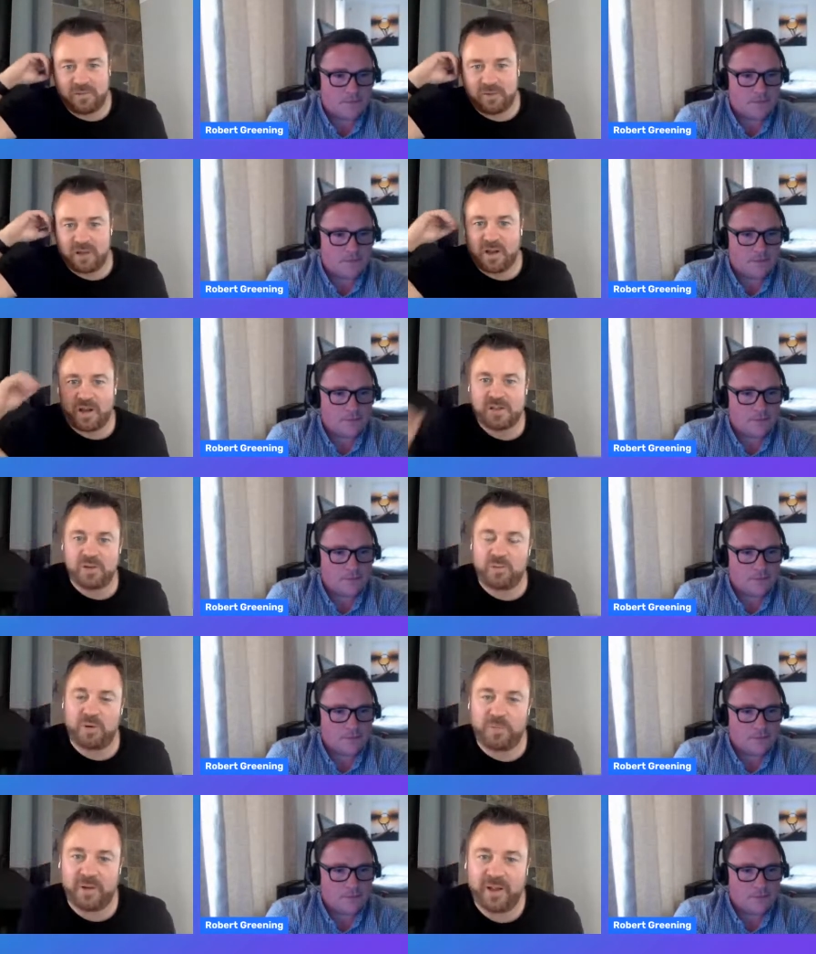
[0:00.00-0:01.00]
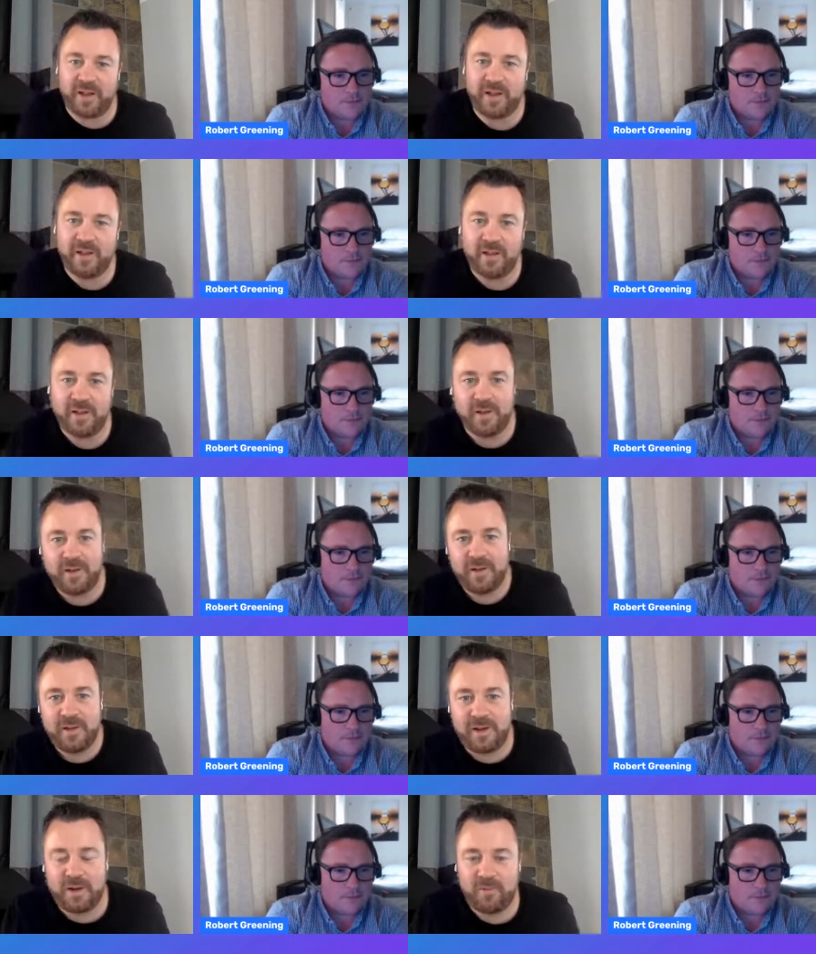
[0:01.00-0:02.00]
Speaker 1: the, the guys who are probably,
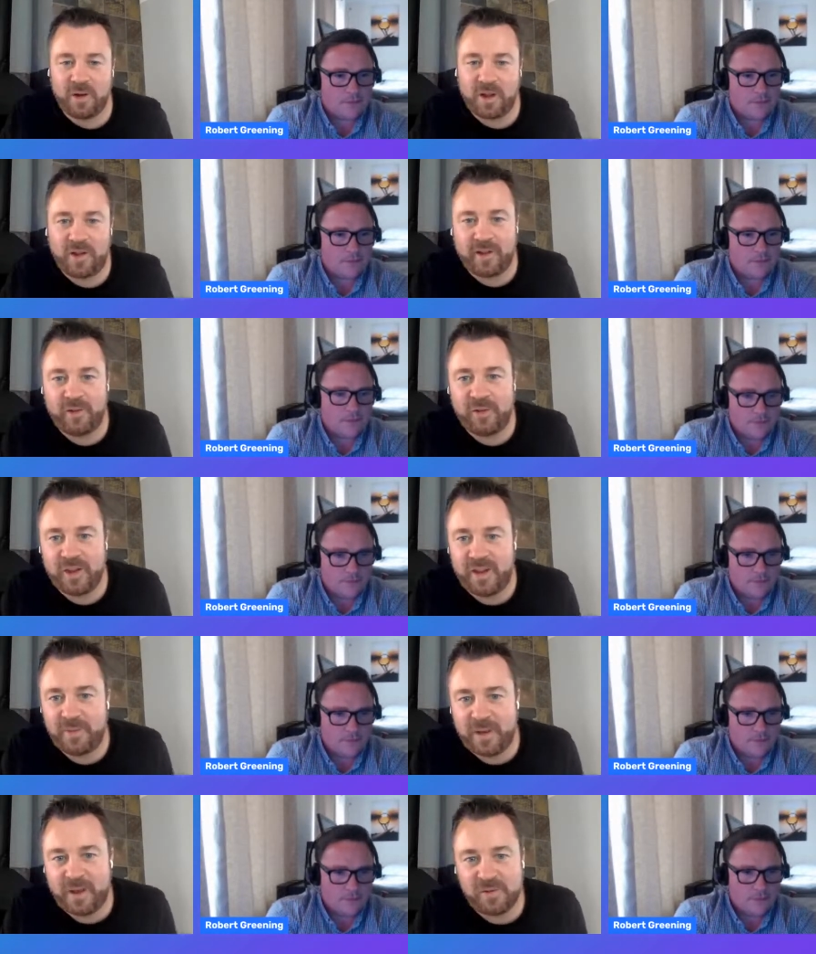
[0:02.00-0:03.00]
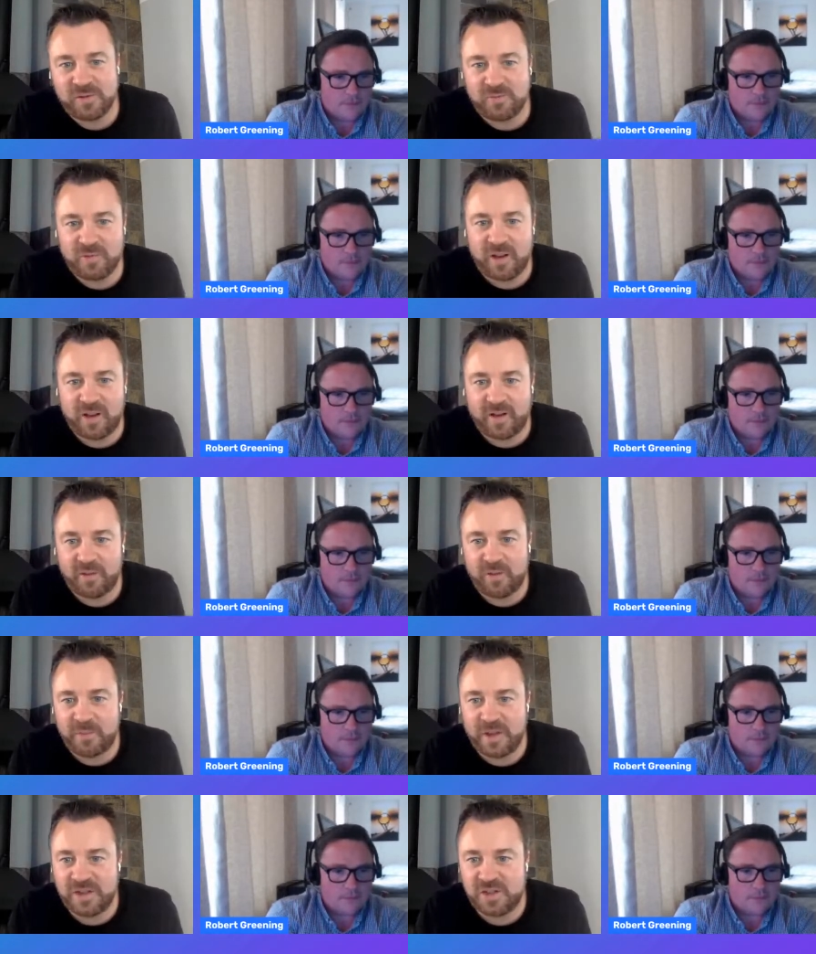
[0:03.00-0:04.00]
you know, relying on the emails and relying on
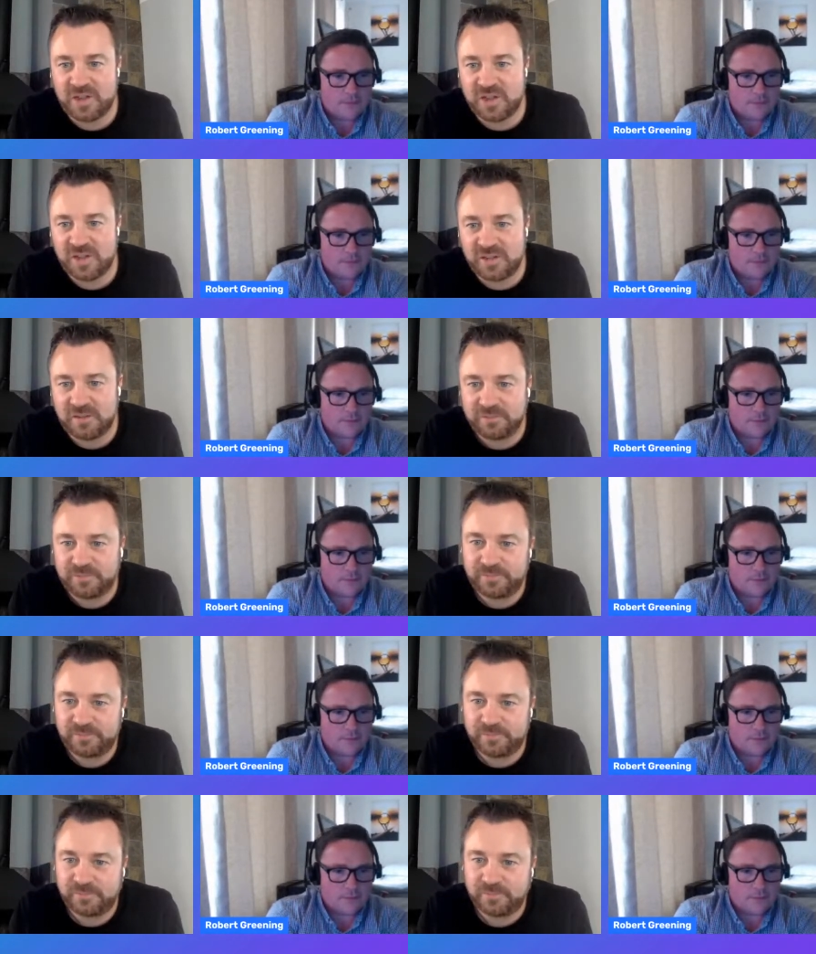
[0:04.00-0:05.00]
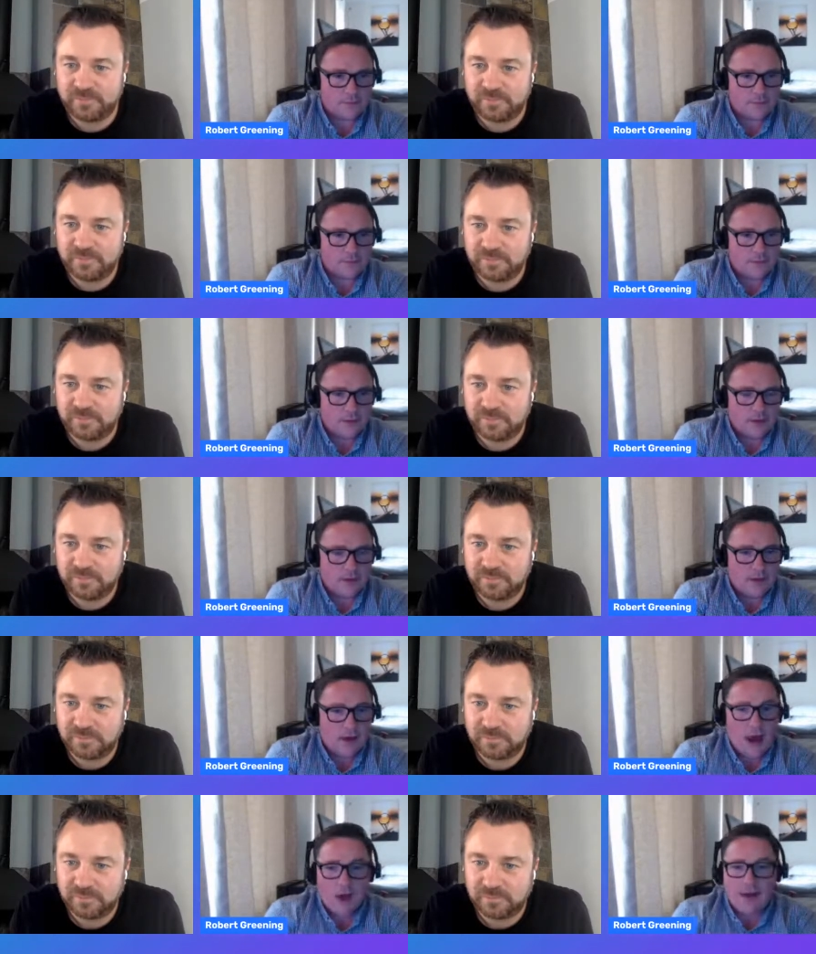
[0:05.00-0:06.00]
the messages? And
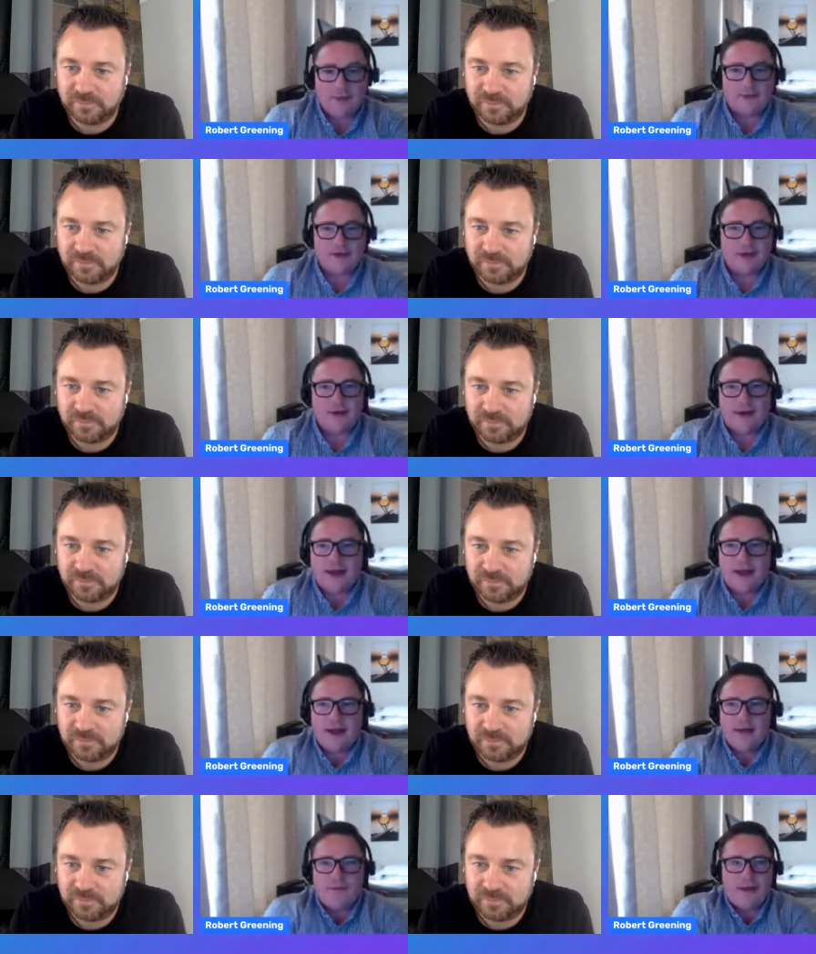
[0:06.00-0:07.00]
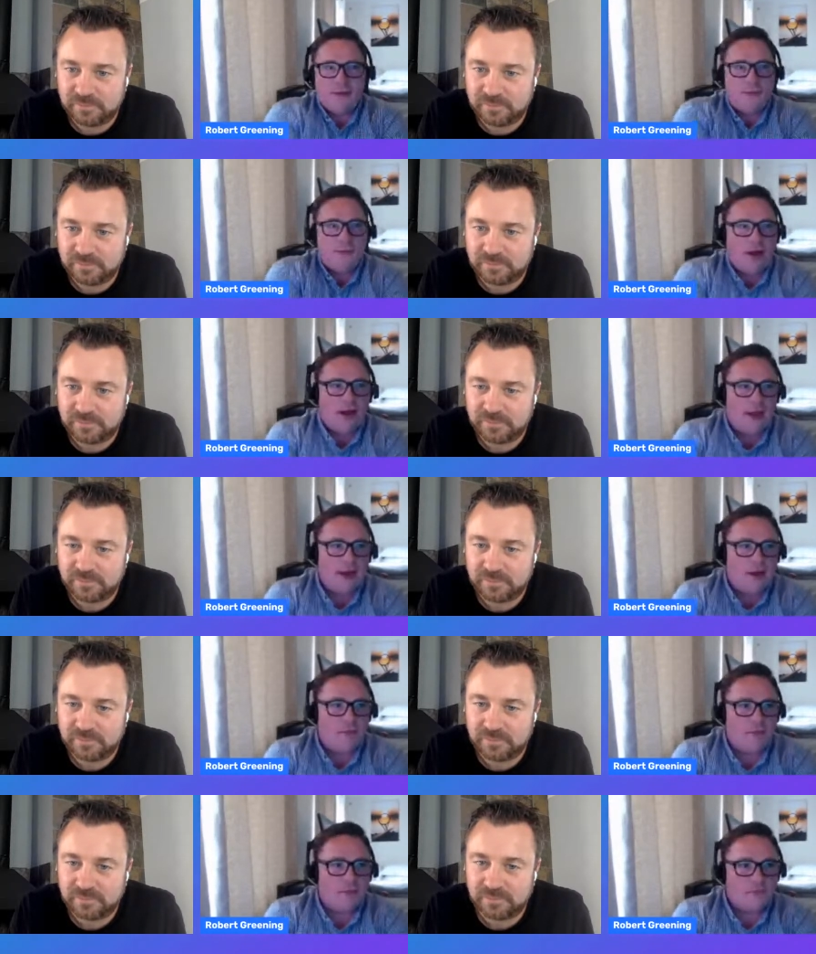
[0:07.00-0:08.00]
Speaker 2: oh, absolutely. I mean, my
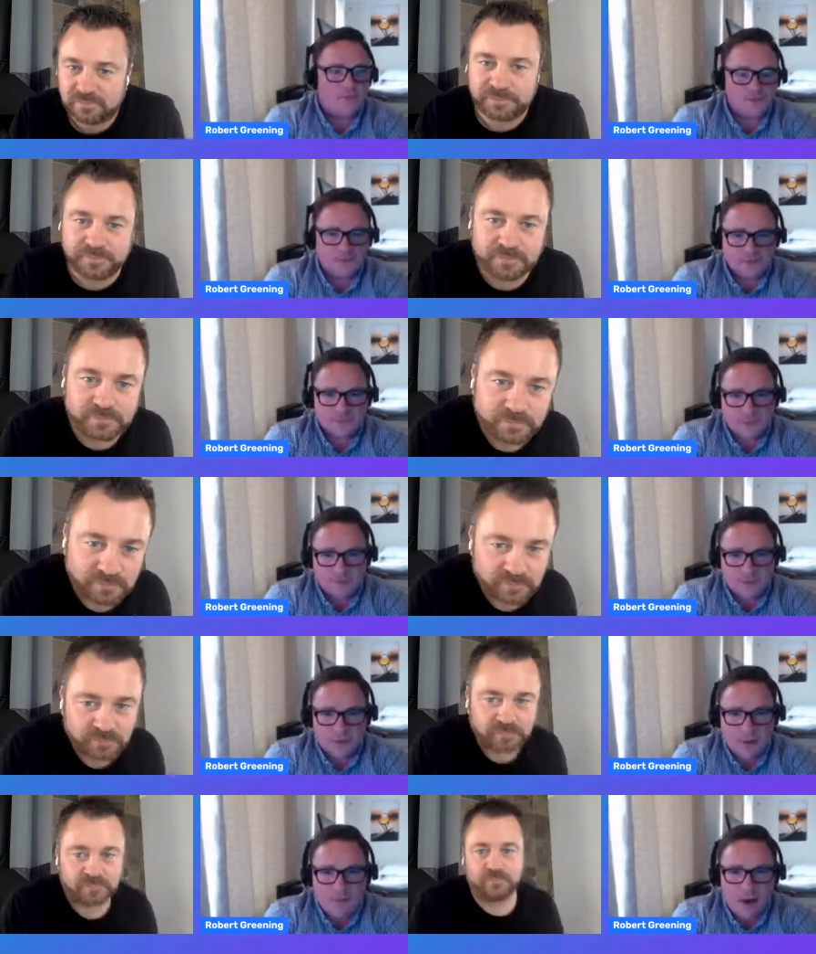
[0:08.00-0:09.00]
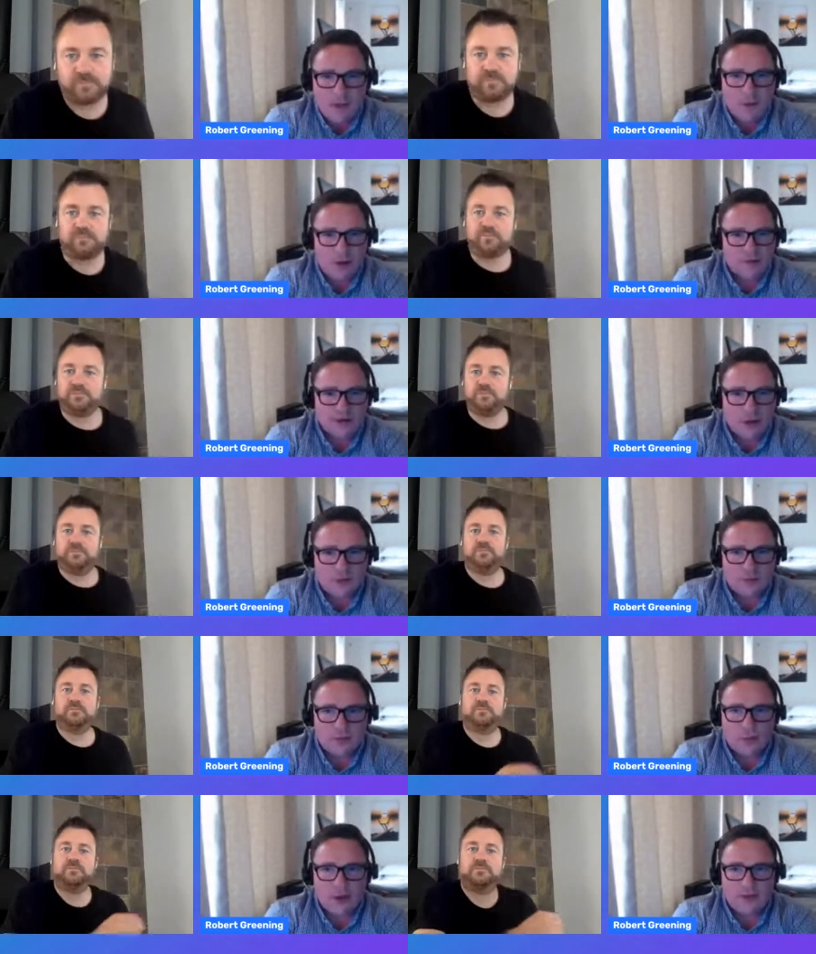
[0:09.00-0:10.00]
um, my motto has
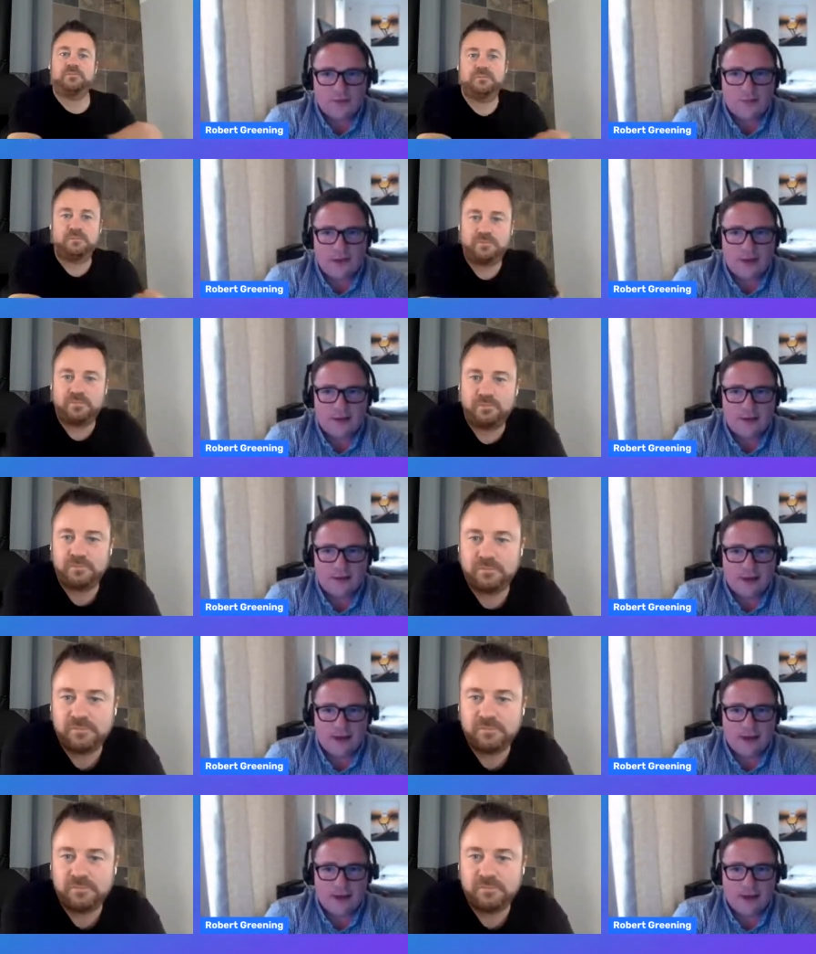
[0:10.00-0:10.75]
always been,